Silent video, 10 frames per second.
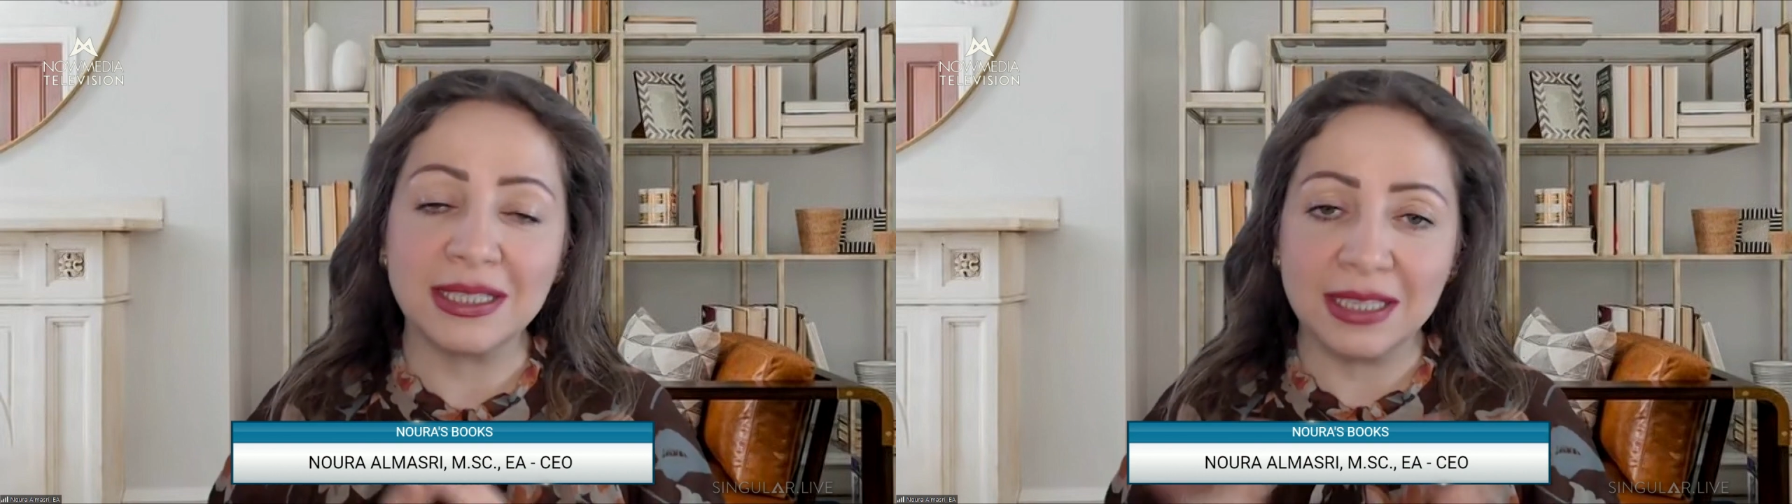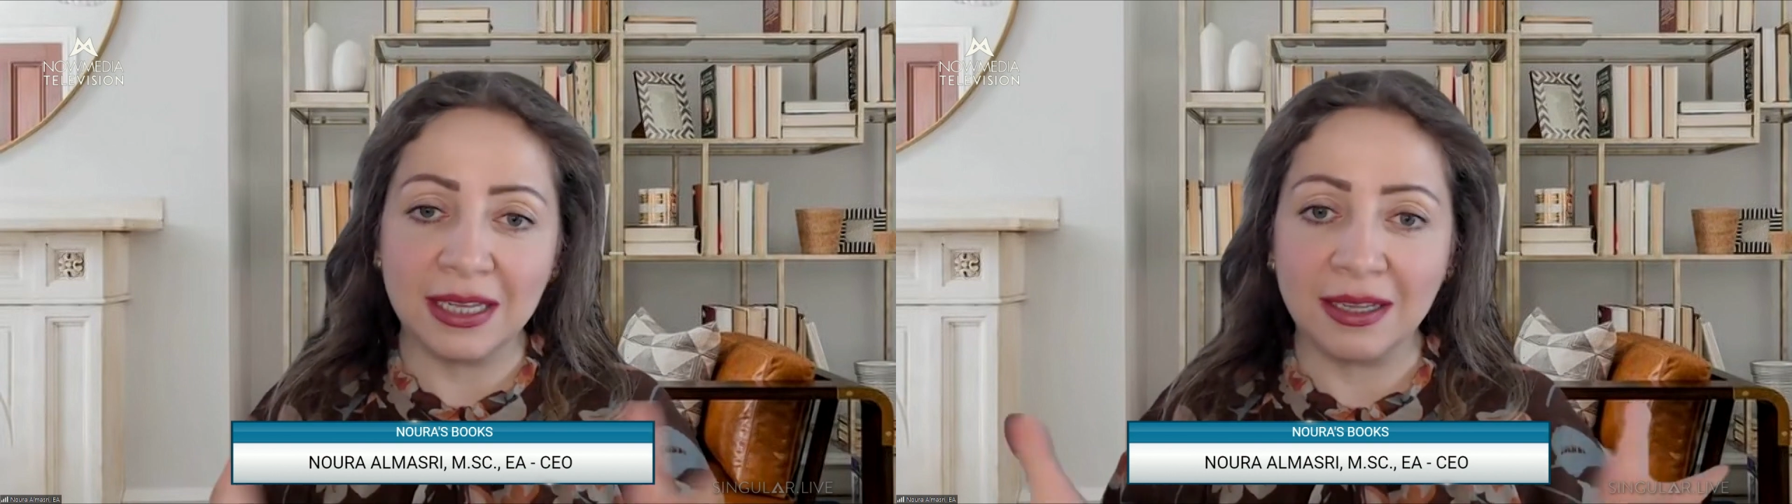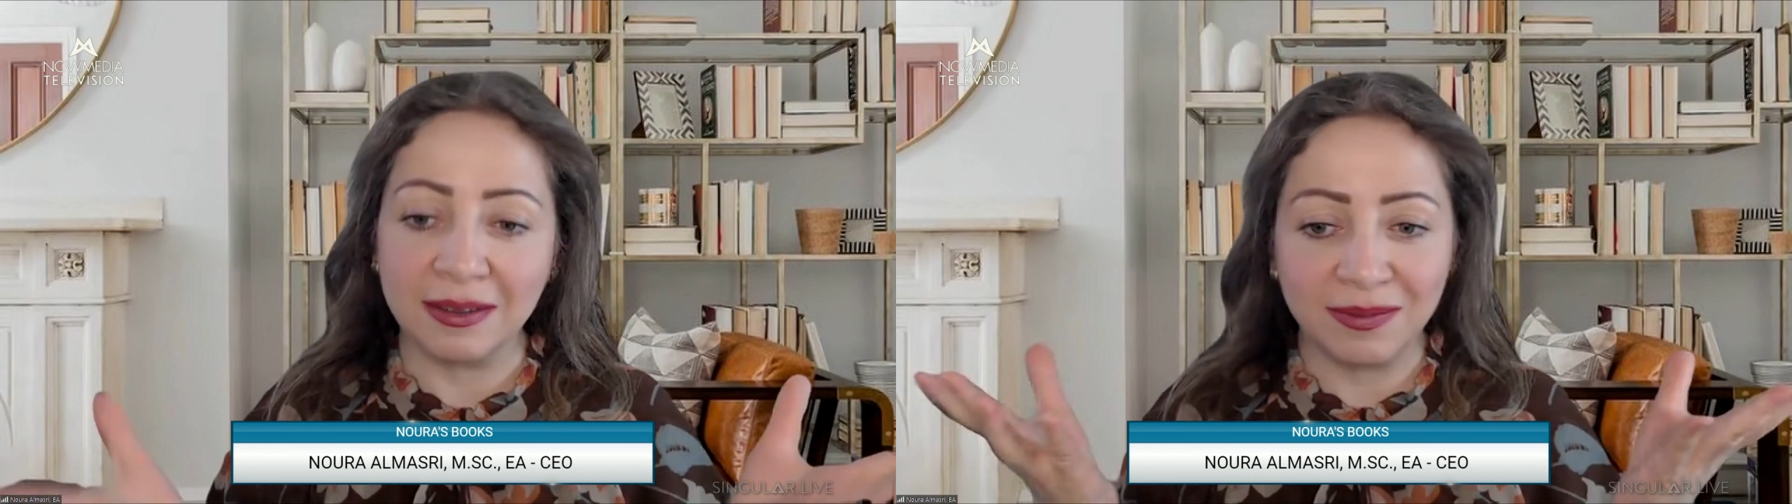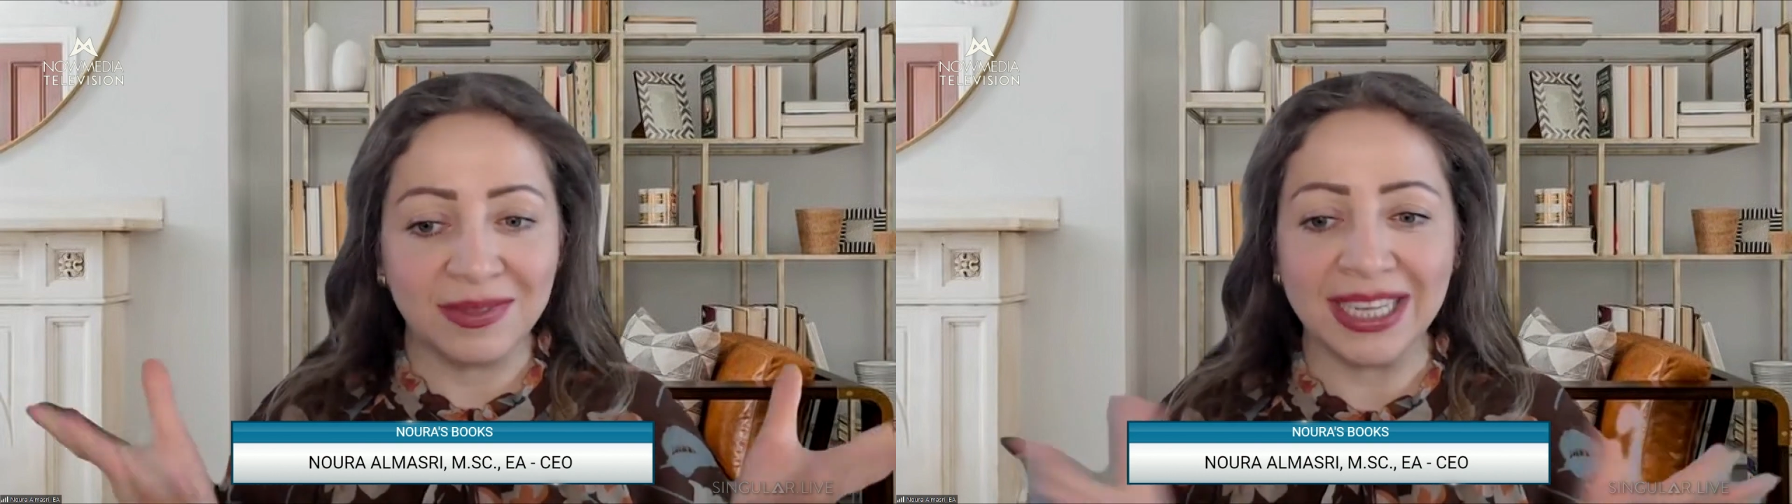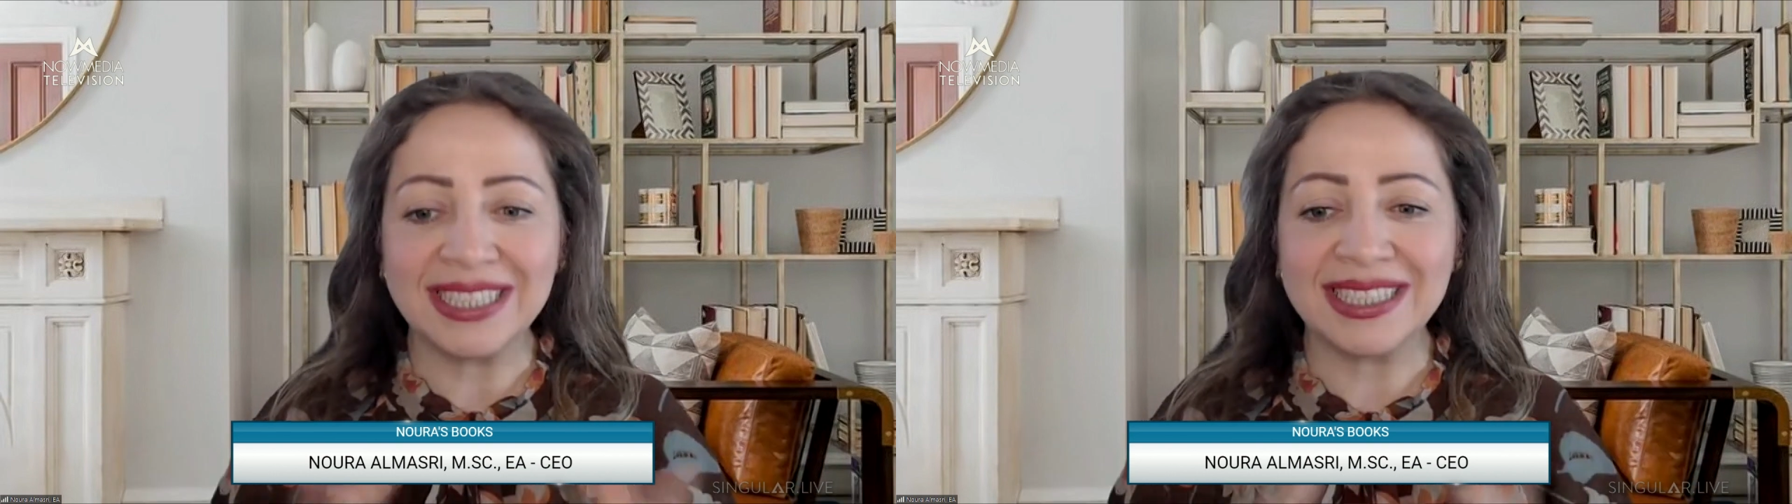a
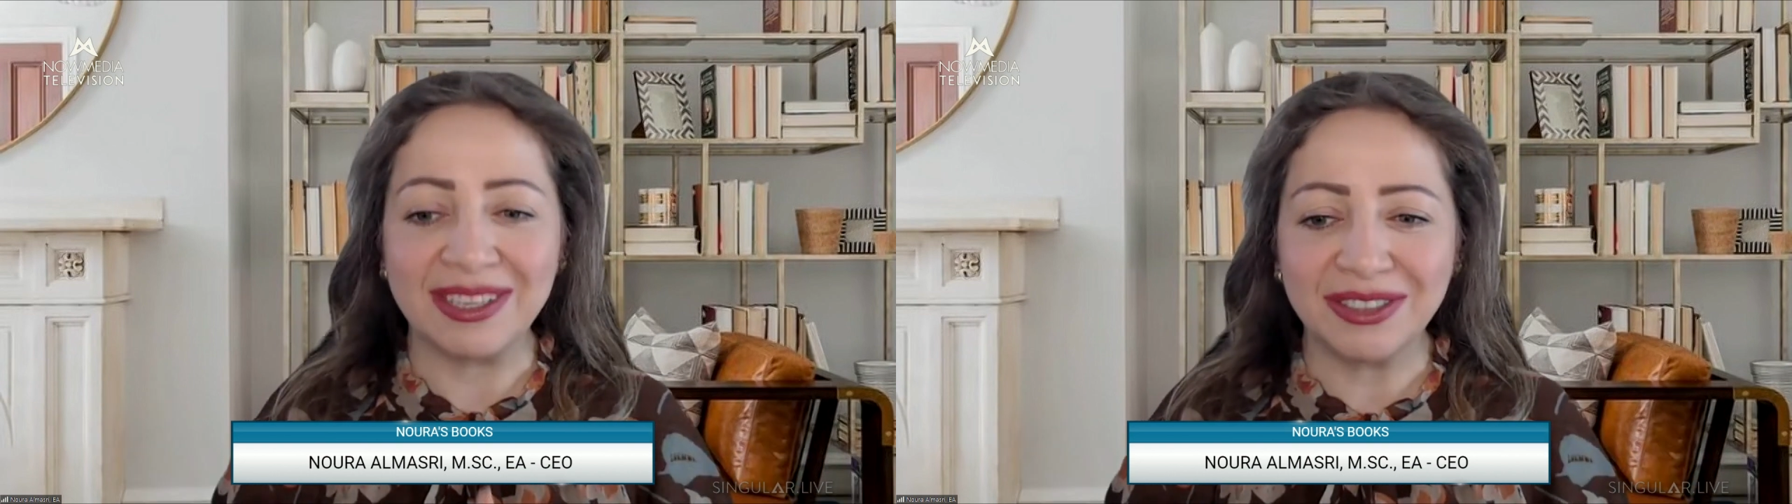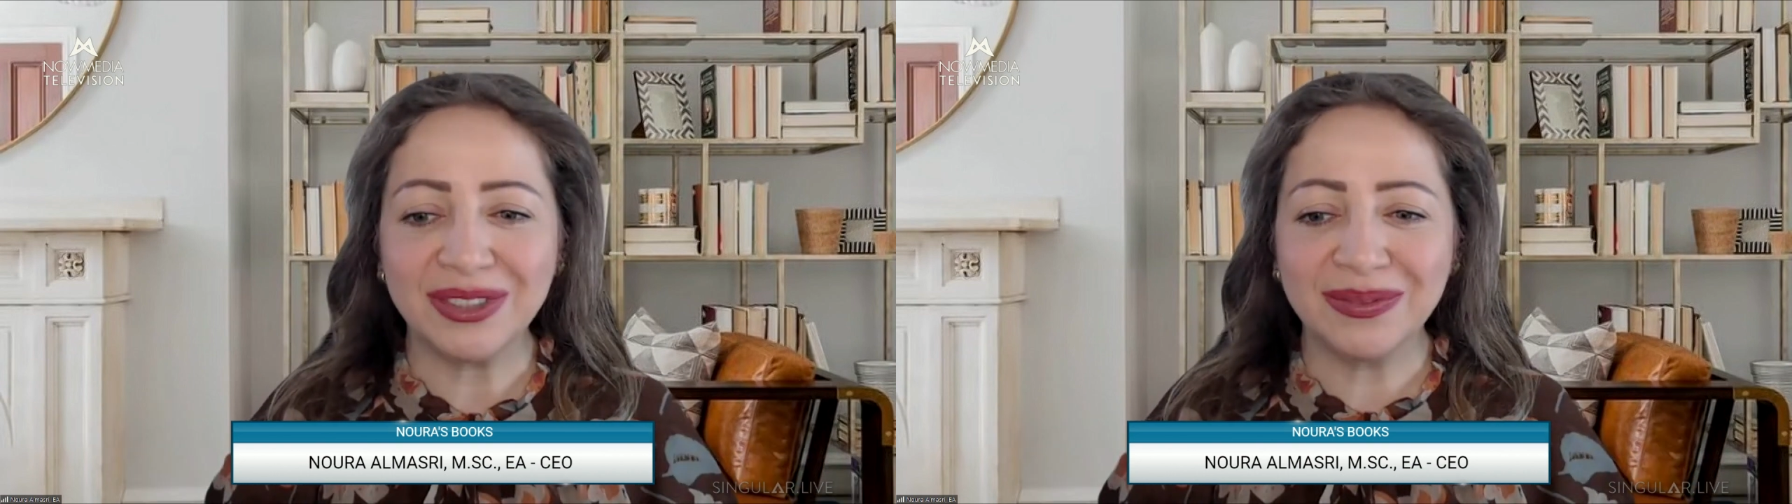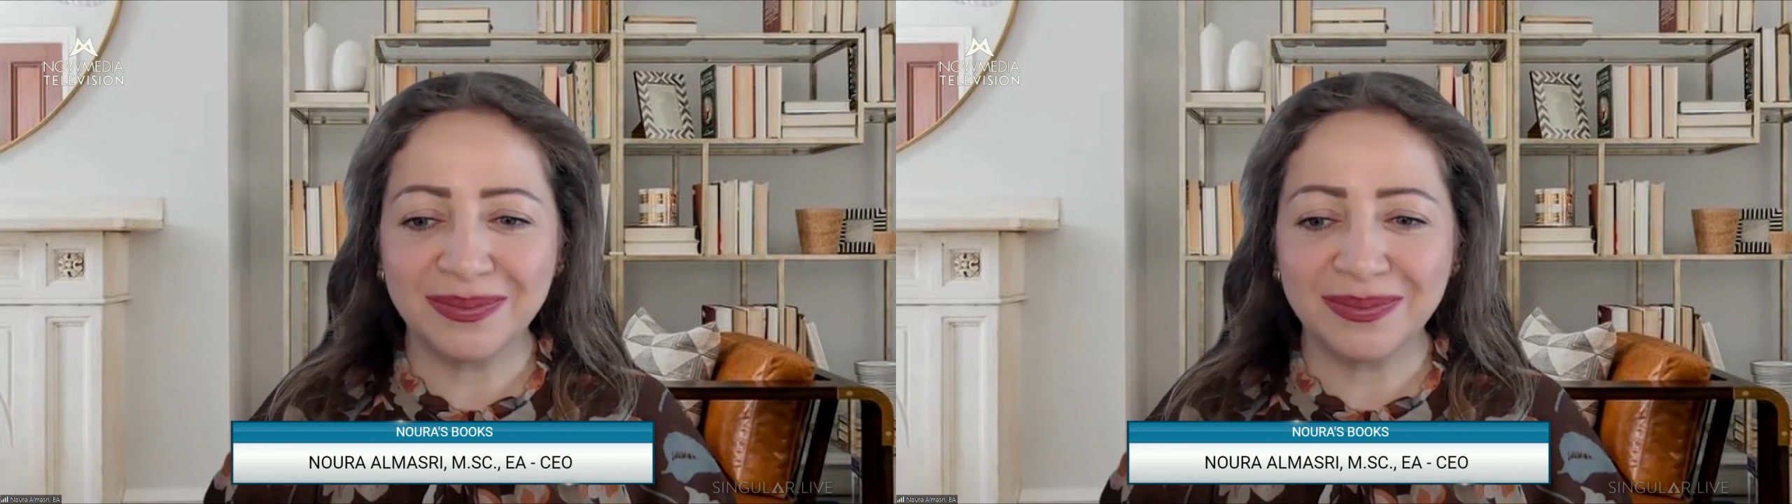next level.